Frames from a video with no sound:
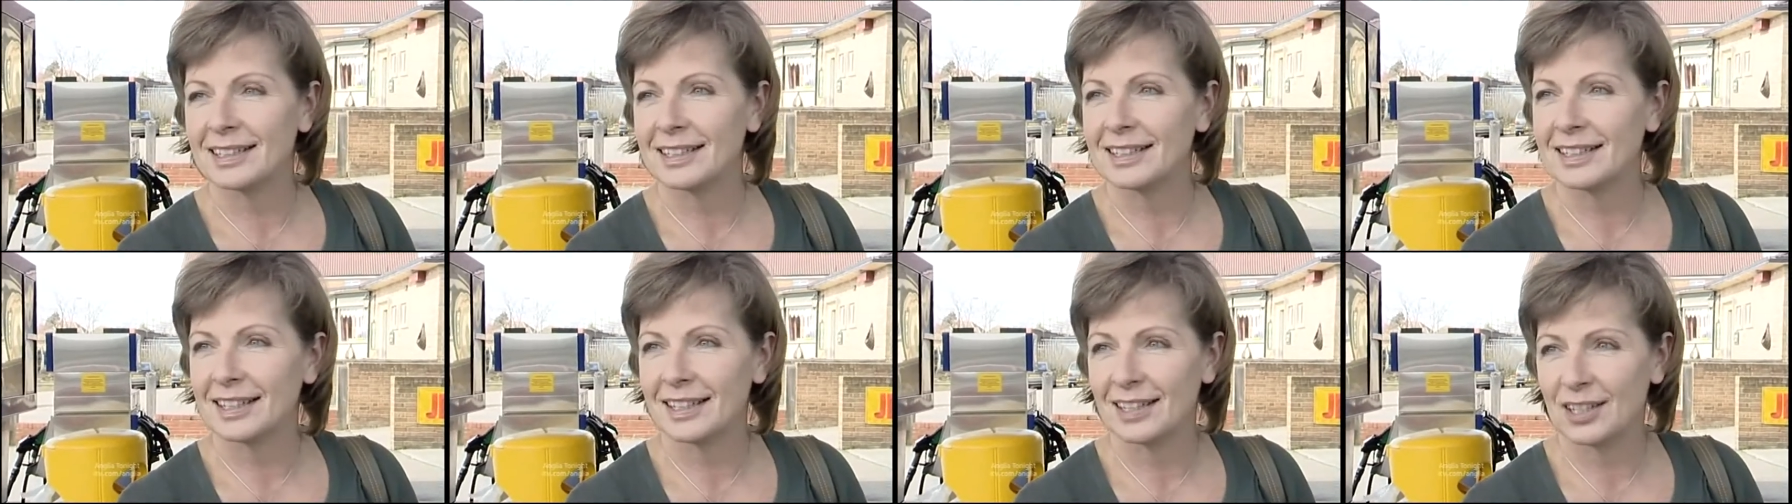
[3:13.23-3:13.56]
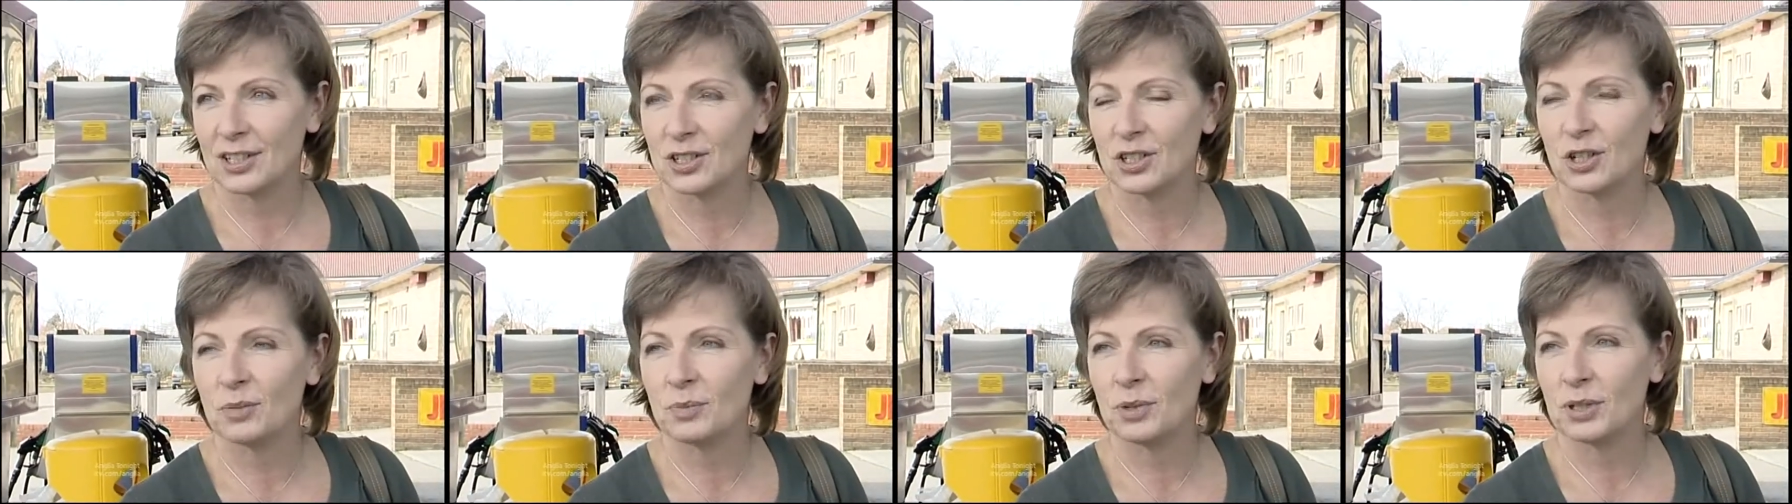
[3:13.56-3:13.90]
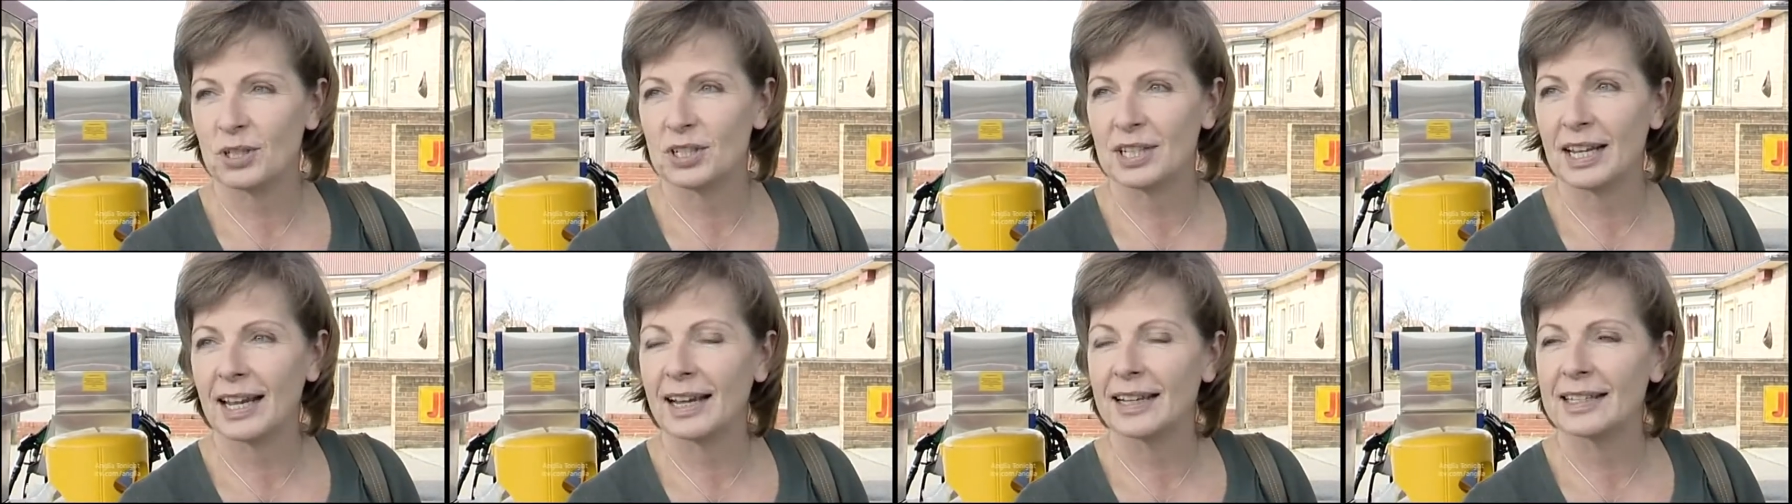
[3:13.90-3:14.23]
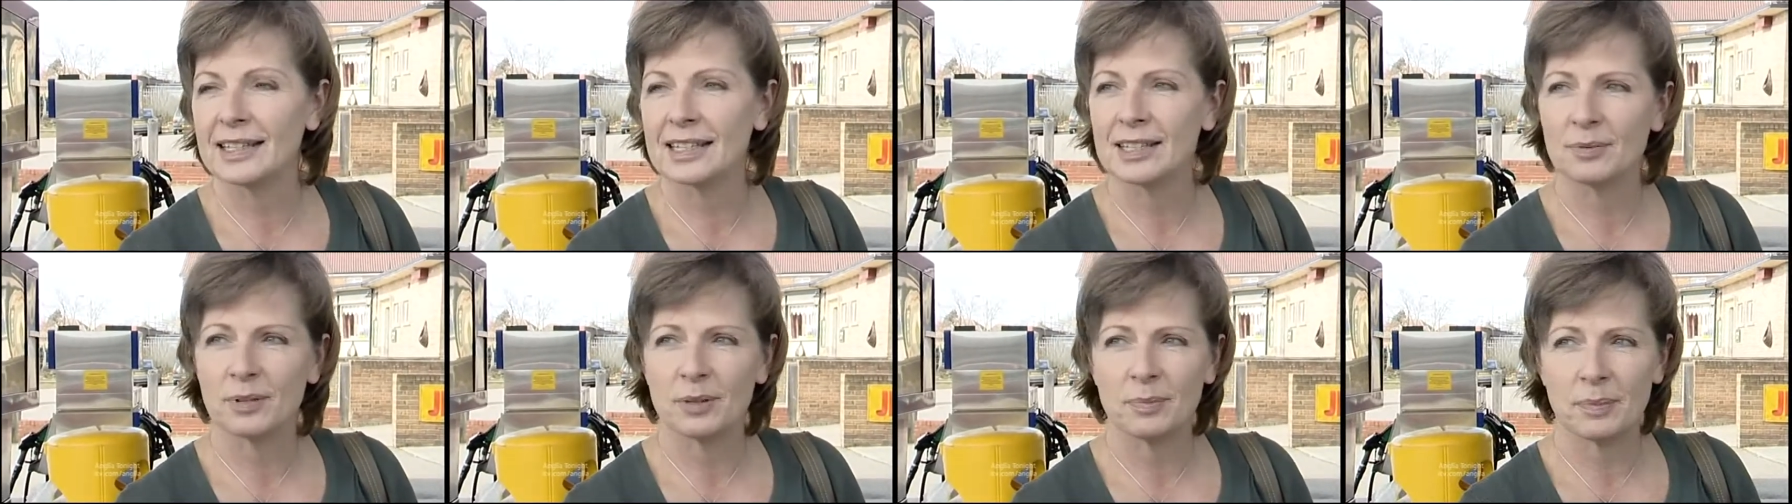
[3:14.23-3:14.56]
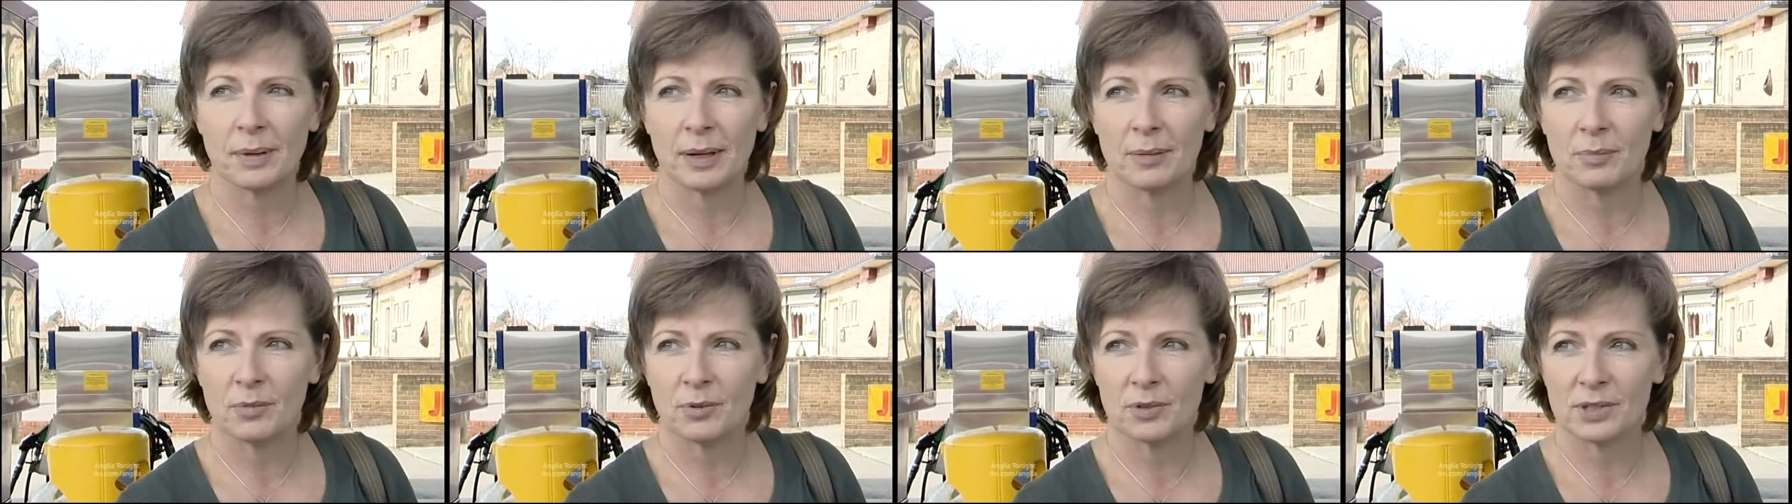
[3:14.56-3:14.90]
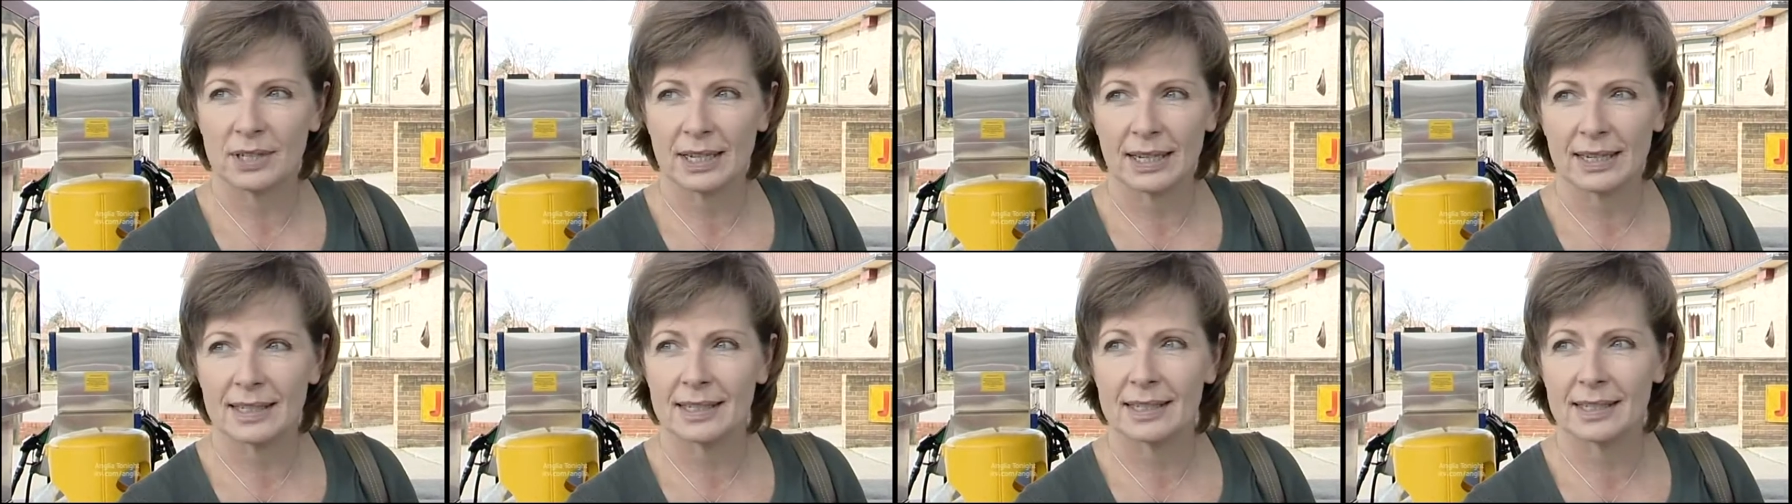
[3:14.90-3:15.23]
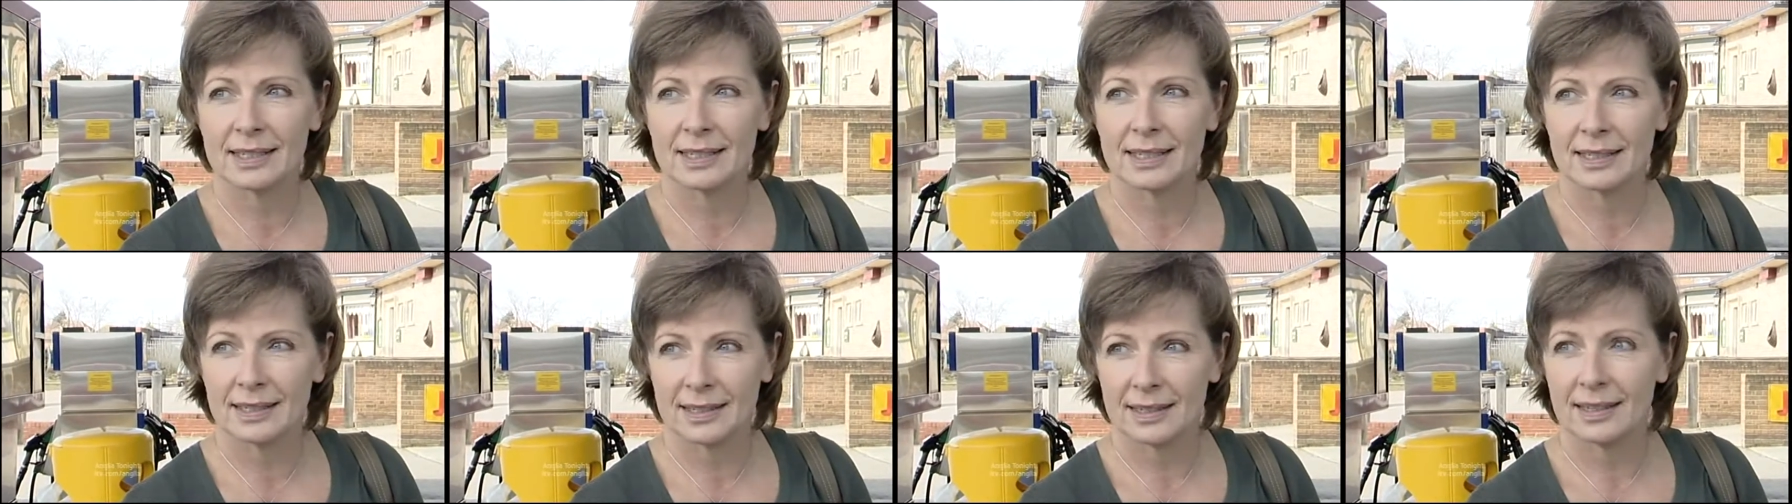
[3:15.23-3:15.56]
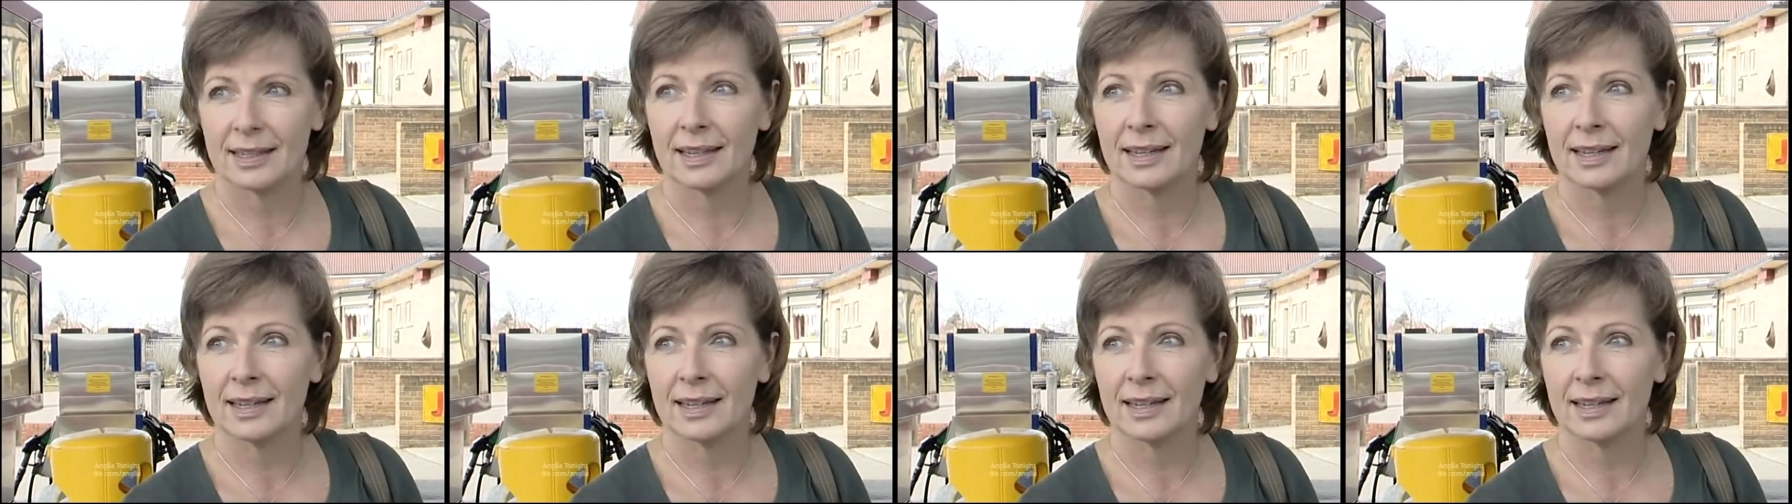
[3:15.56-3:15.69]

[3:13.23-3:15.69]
I think it's too much taxes. We pay more taxes